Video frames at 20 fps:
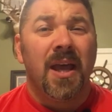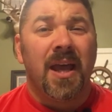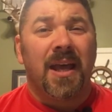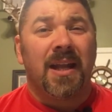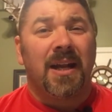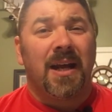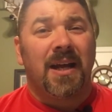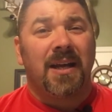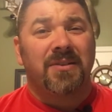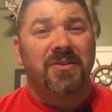
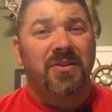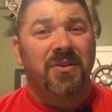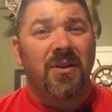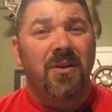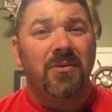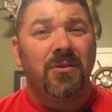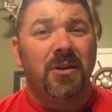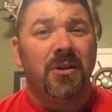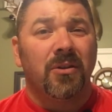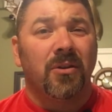And I
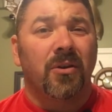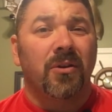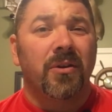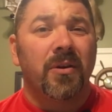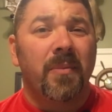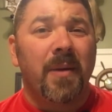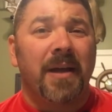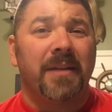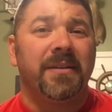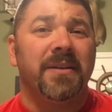slowly learned
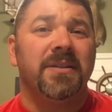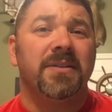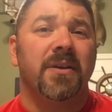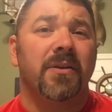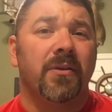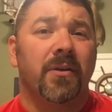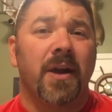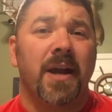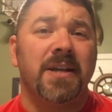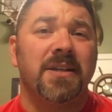about these
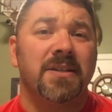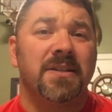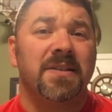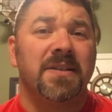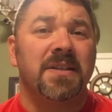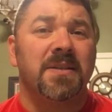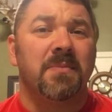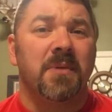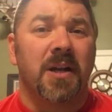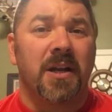other
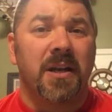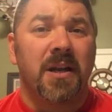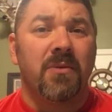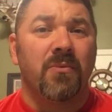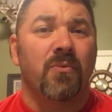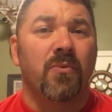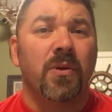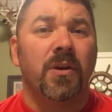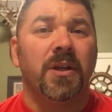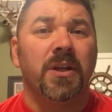agencies, but I
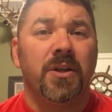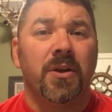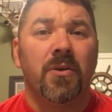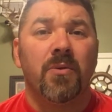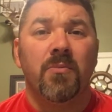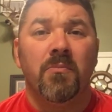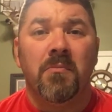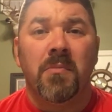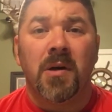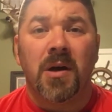didn't really
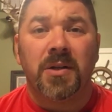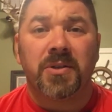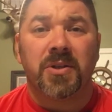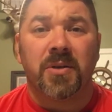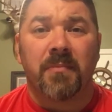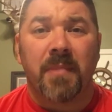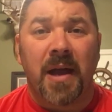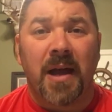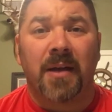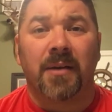know much
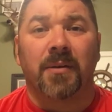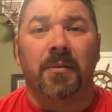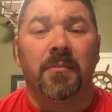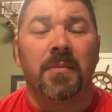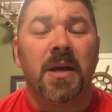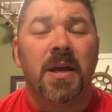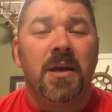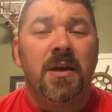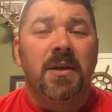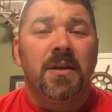about
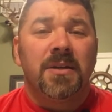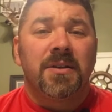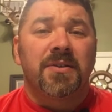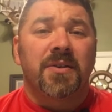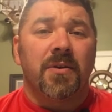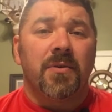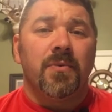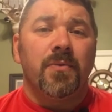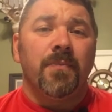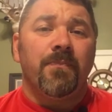them.
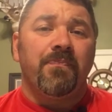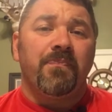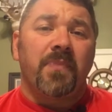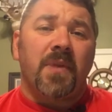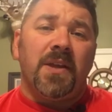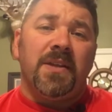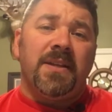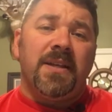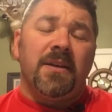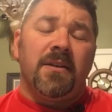So
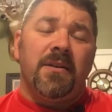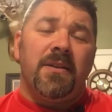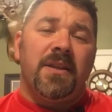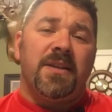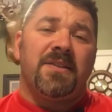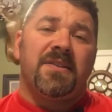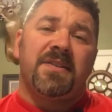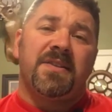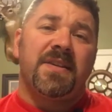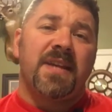during
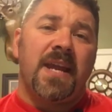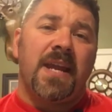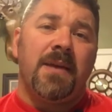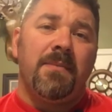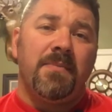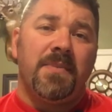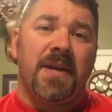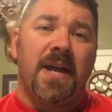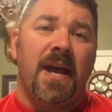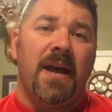this
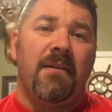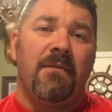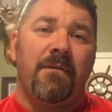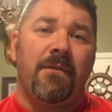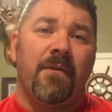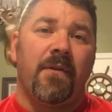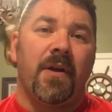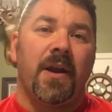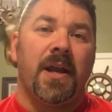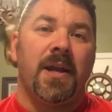same time
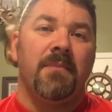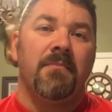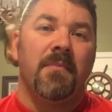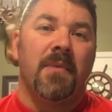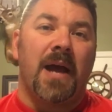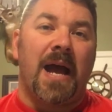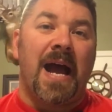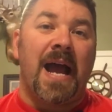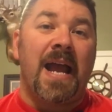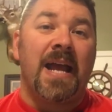frame,
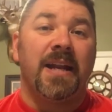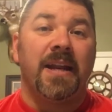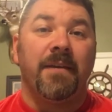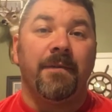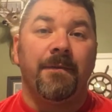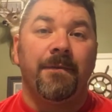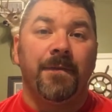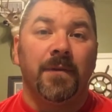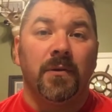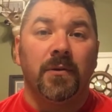I had a
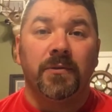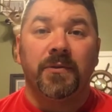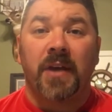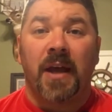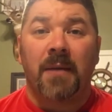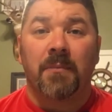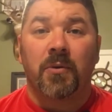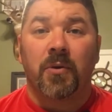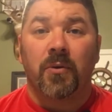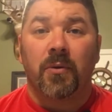
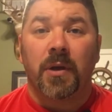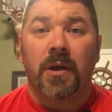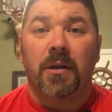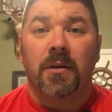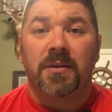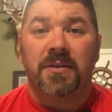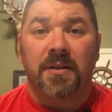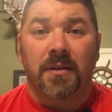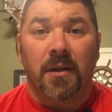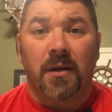full-time
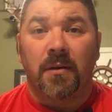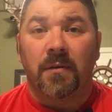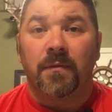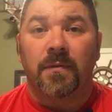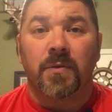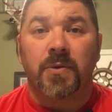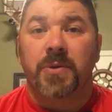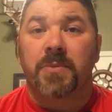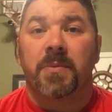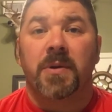career as a law
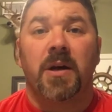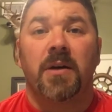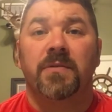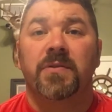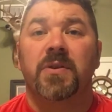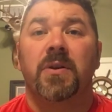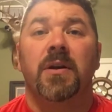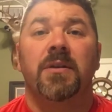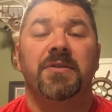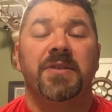enforcement
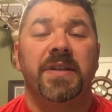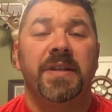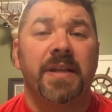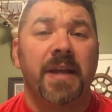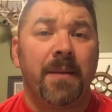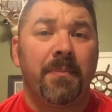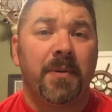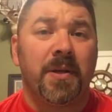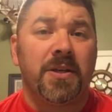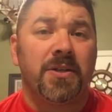officer. I was a
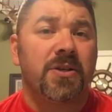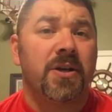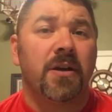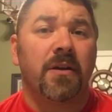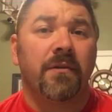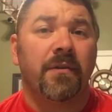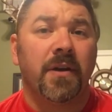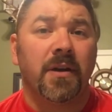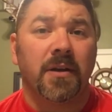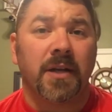deputy
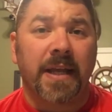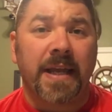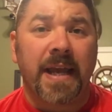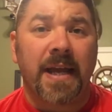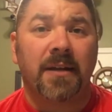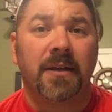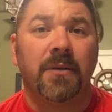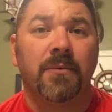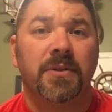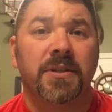sheriff here in the
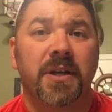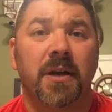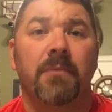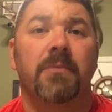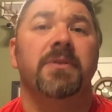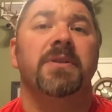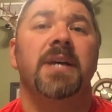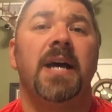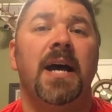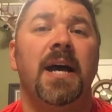county in which I
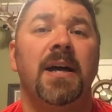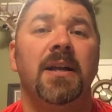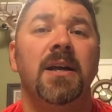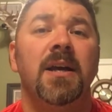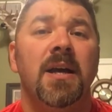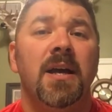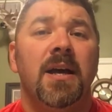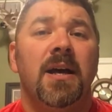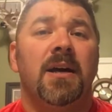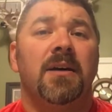reside.
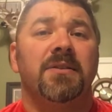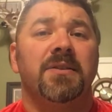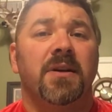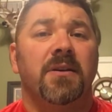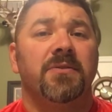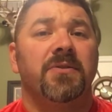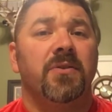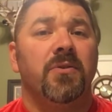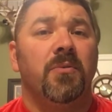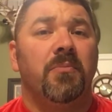I was
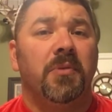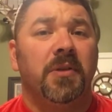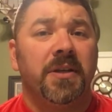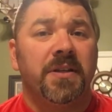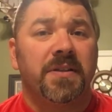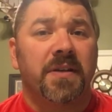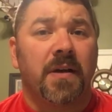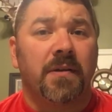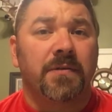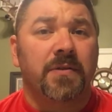also a
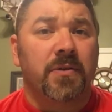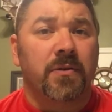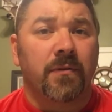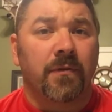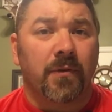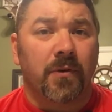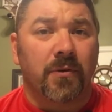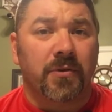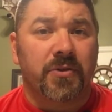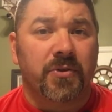police officer
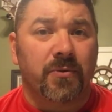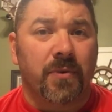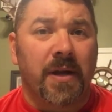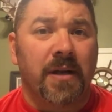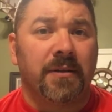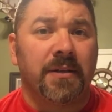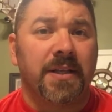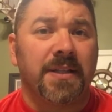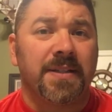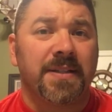for a
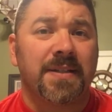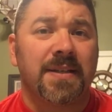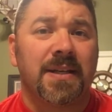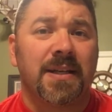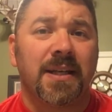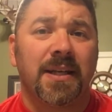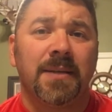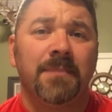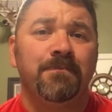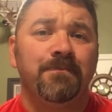surrounding
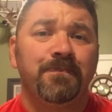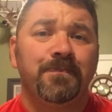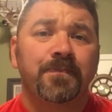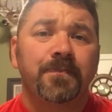city.